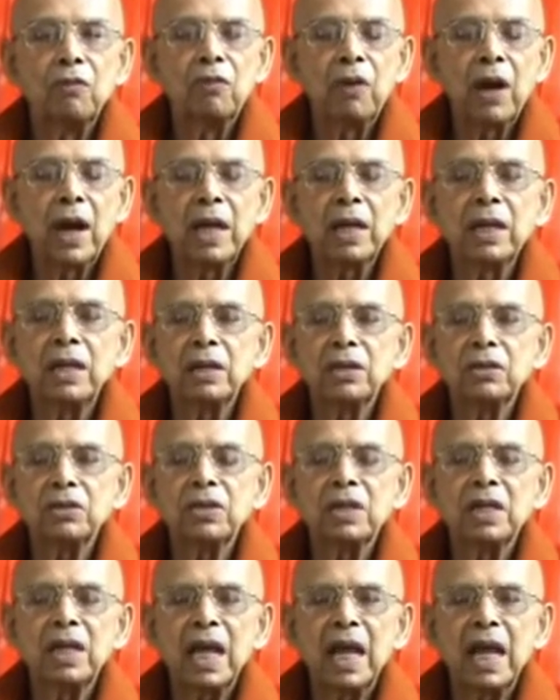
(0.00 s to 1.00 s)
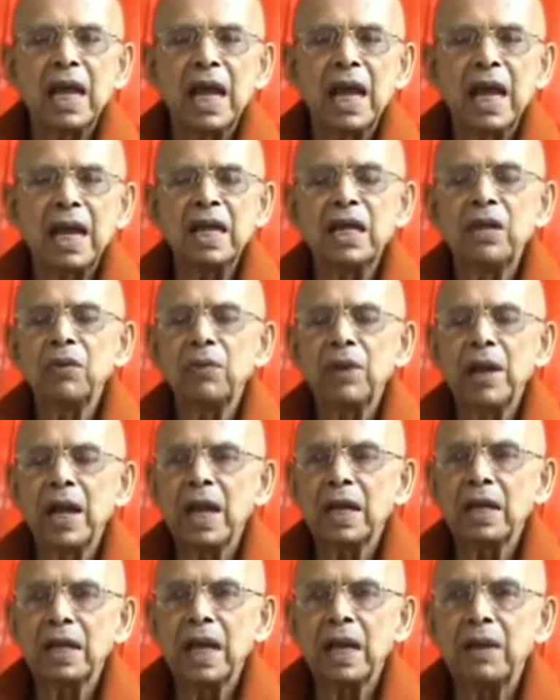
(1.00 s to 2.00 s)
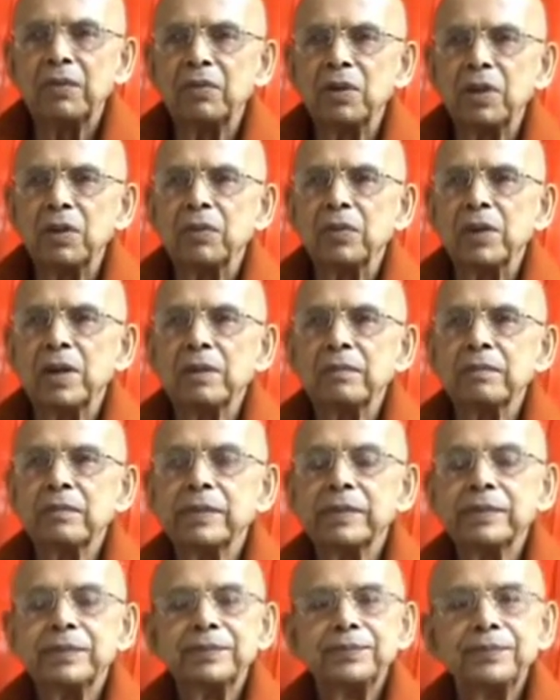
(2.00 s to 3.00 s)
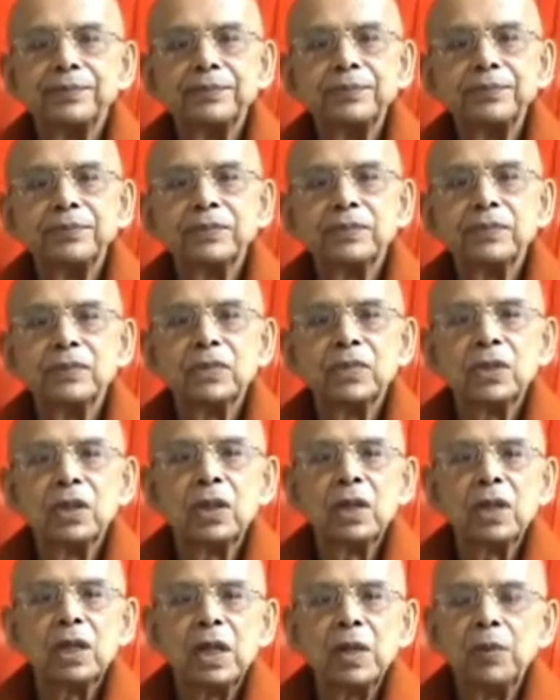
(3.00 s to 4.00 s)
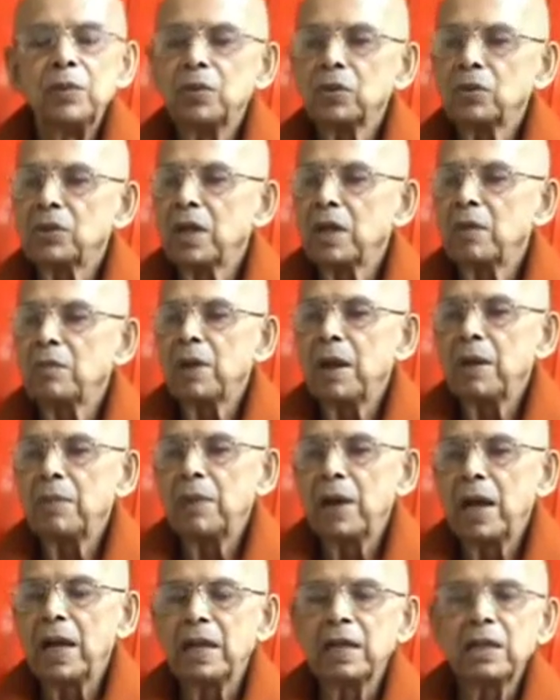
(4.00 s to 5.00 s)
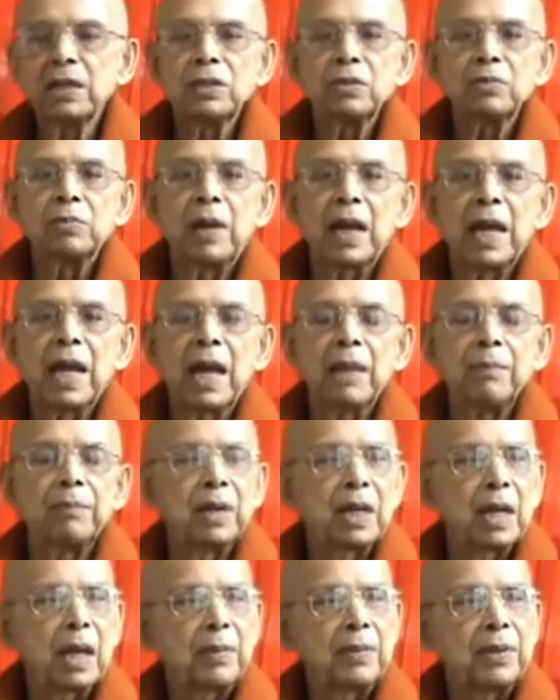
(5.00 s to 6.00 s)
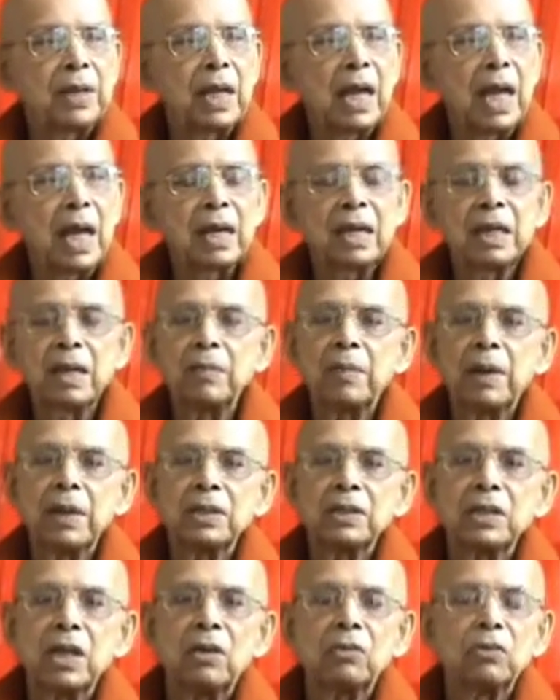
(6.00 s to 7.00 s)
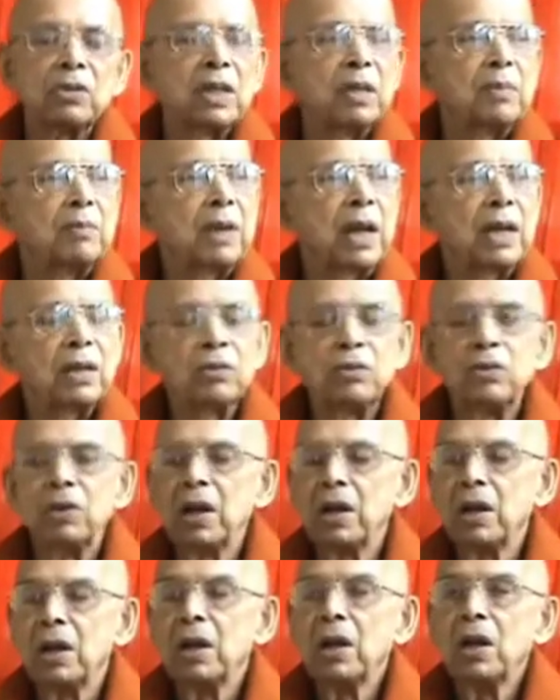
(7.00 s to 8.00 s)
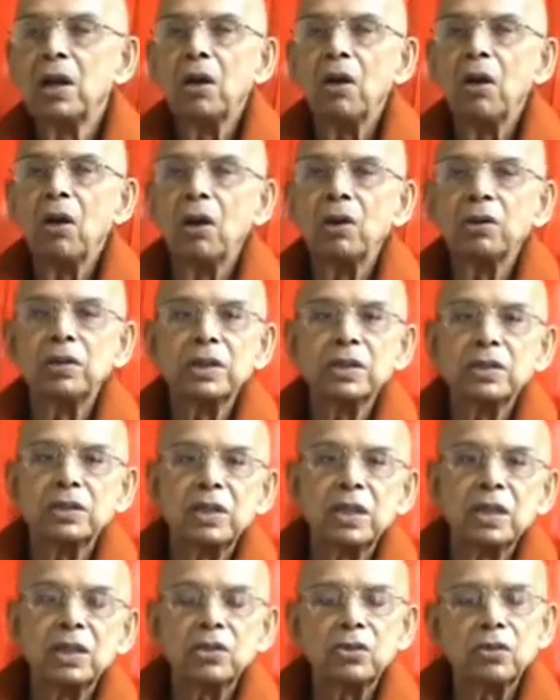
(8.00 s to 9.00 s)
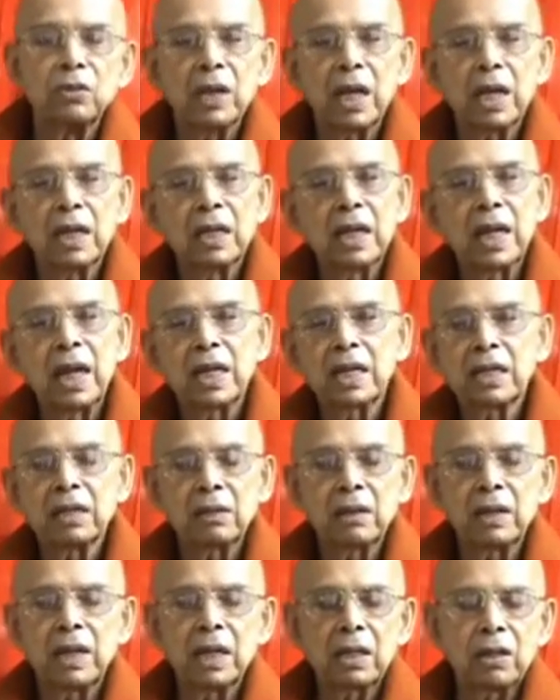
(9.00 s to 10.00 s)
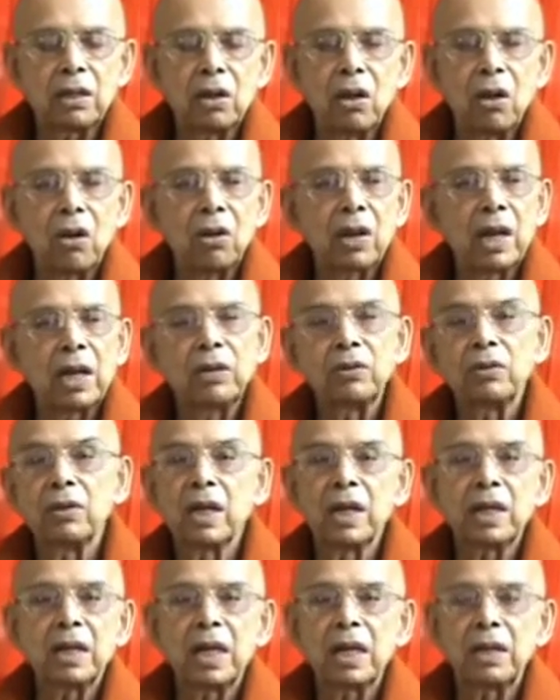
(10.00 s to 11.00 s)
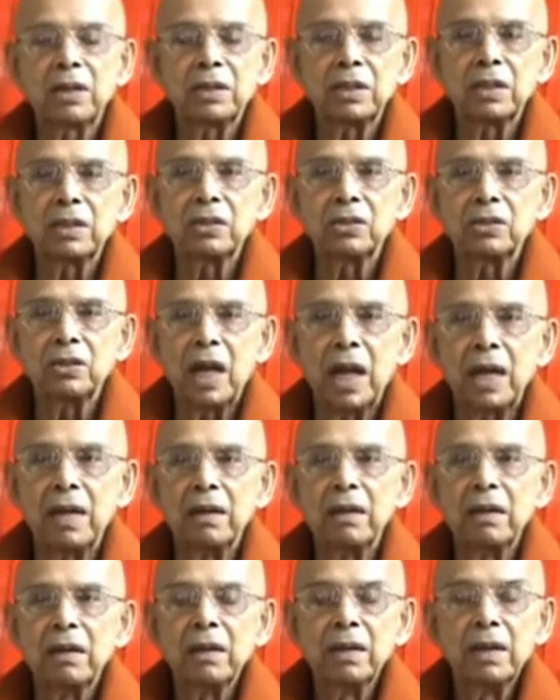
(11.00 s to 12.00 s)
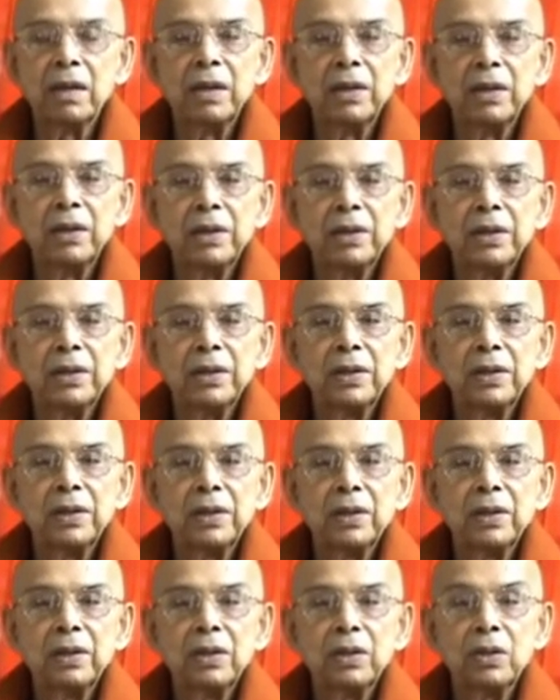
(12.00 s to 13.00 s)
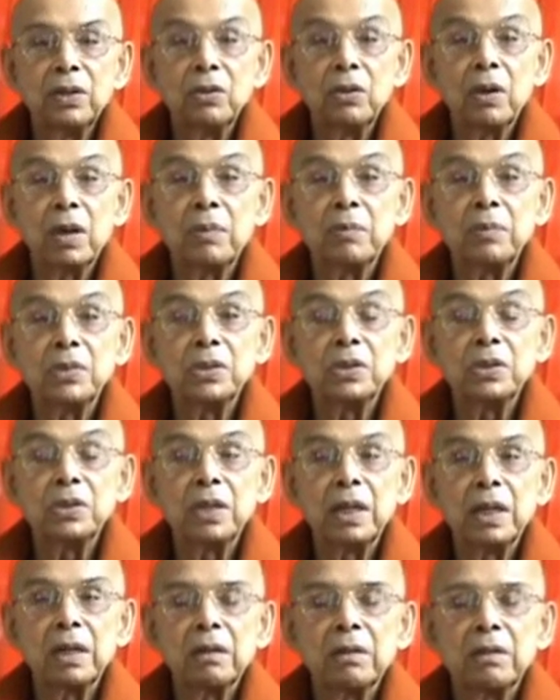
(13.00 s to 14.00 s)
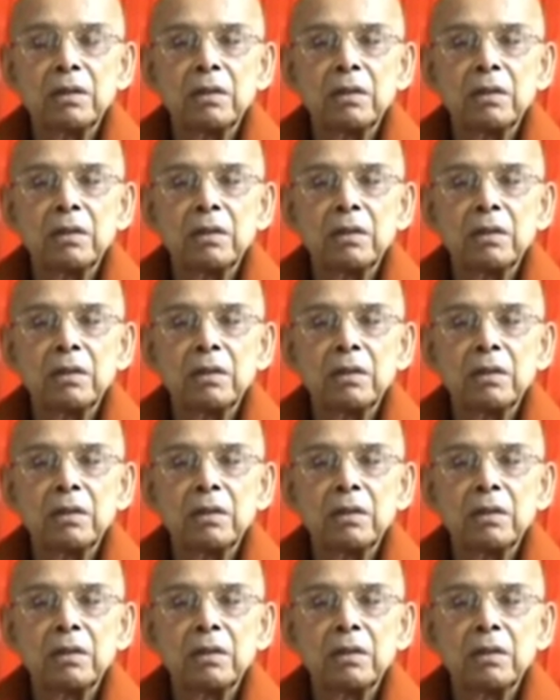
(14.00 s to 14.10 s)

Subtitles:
violence in any way and every way. If you think by violence, by becoming angry, by shouting, by doing all these things you can get along and you can get things done, you are mistaken.